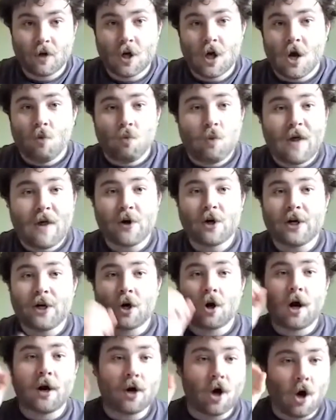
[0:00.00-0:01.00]
Whether
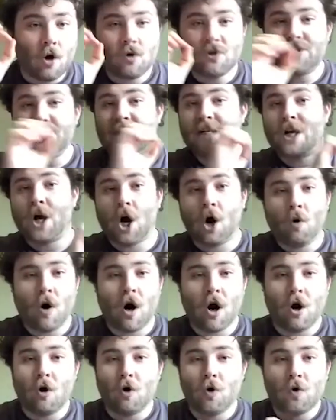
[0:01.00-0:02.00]
you're on
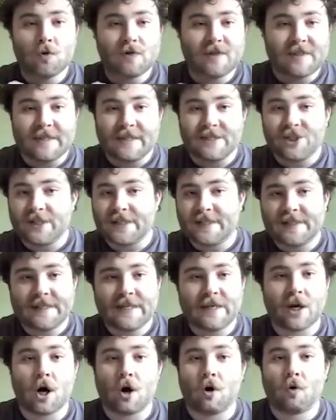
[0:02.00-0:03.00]
OGOO,
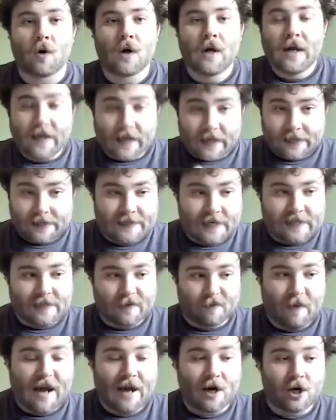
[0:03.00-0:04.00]
CGCO, it
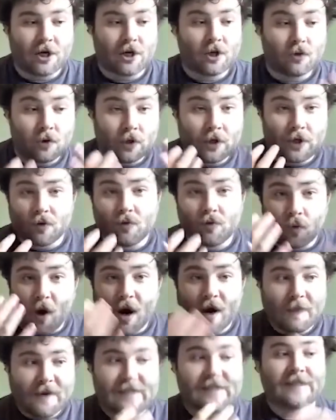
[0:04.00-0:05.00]
doesn't matter. You
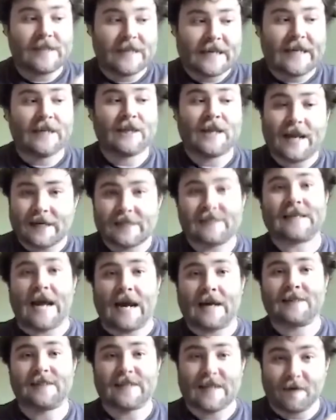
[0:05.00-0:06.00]
want to be thinking that
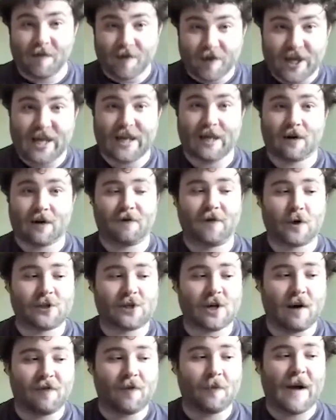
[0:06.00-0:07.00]
exact same thing first
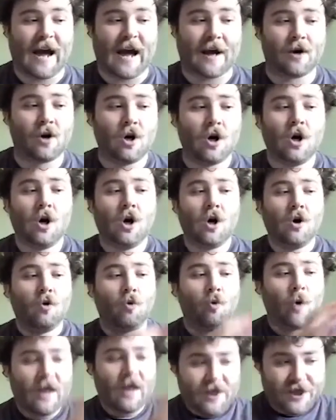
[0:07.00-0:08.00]
off the bat.
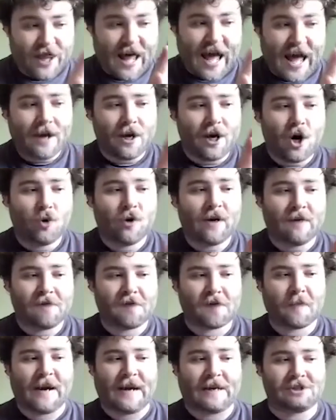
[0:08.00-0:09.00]
With that known
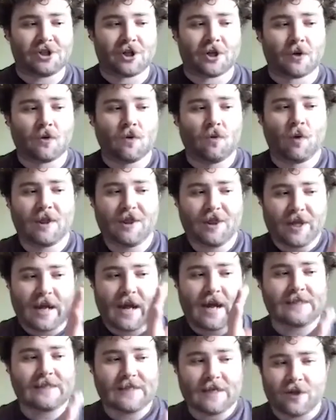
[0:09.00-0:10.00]
information, with the
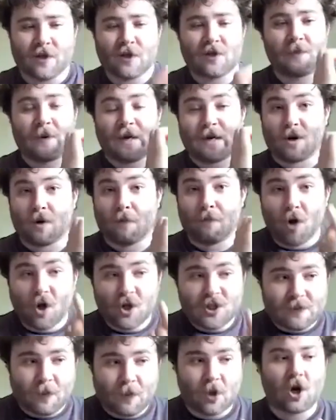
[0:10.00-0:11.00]
idea that there's been
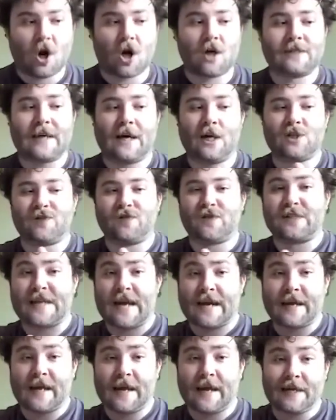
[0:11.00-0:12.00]
multiple cartels for
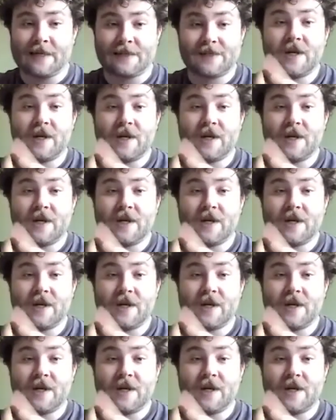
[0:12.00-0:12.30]
decades,